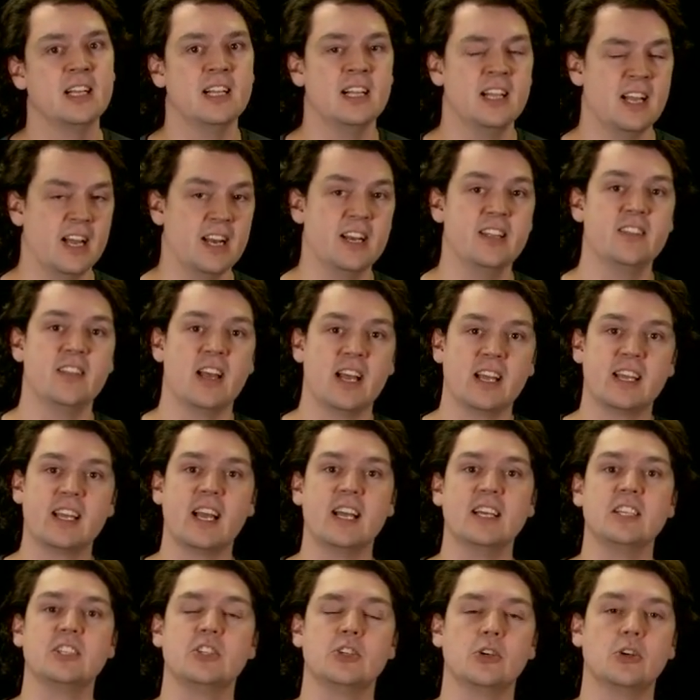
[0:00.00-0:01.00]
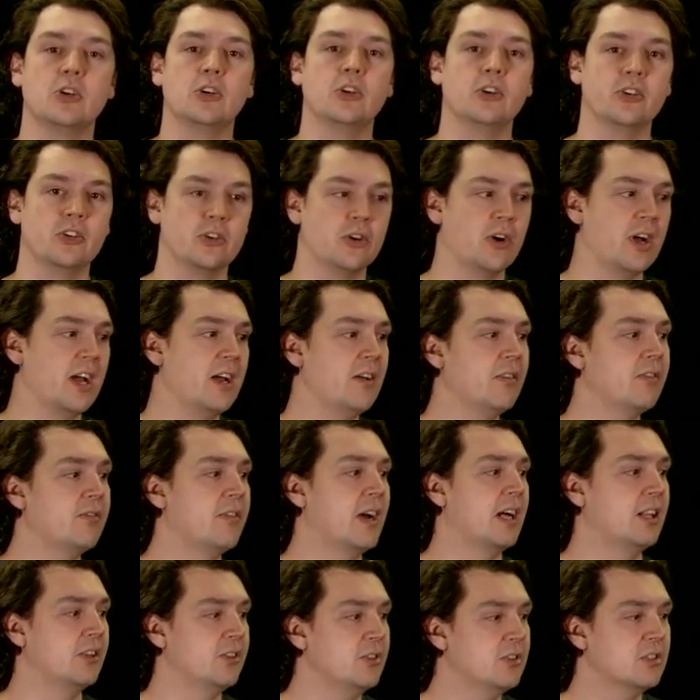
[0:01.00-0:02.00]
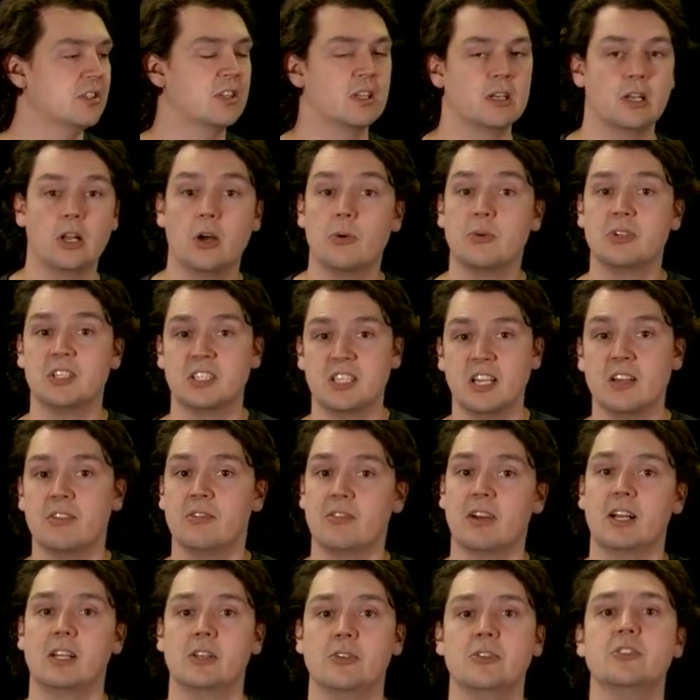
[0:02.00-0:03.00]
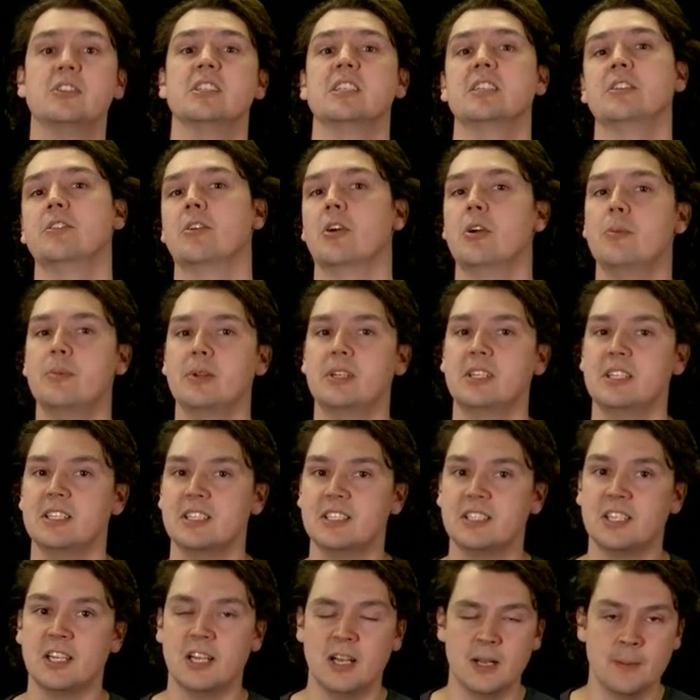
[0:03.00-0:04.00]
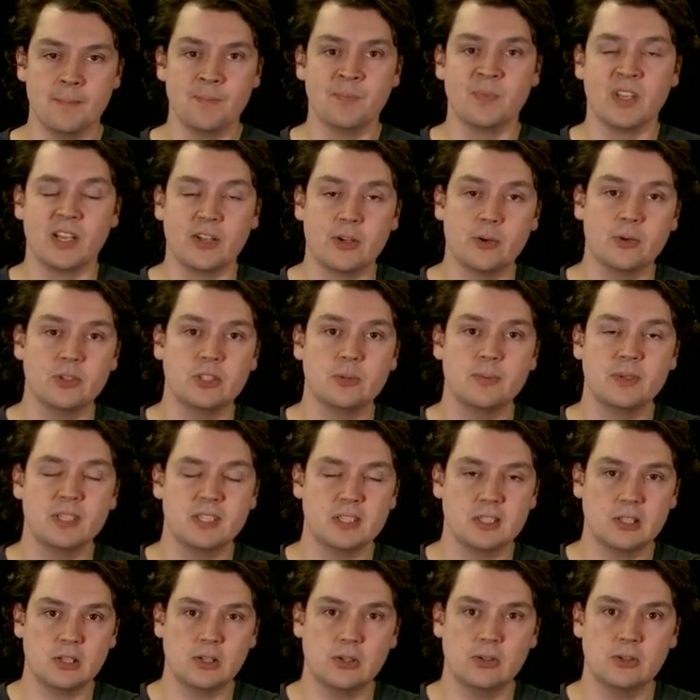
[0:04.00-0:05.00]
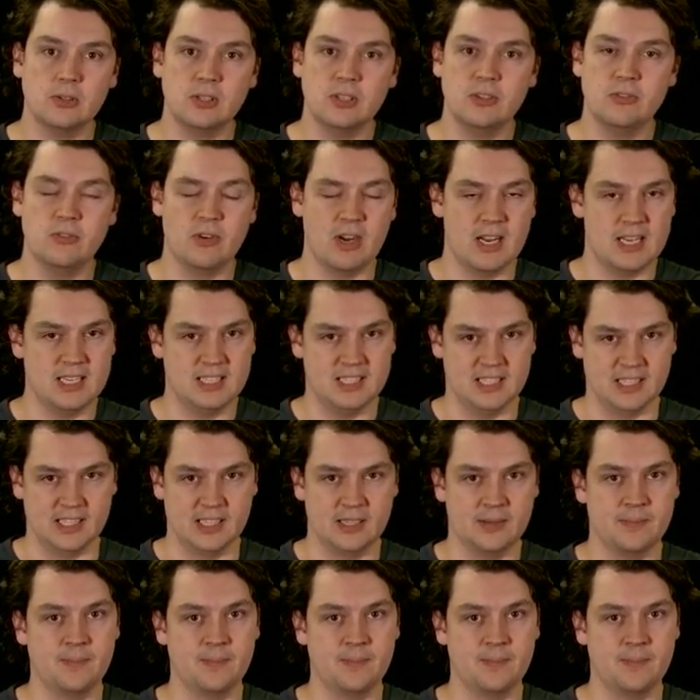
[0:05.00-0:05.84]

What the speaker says: And in that case, your F values, the lowest F values in your open list, are going to be slowly raising.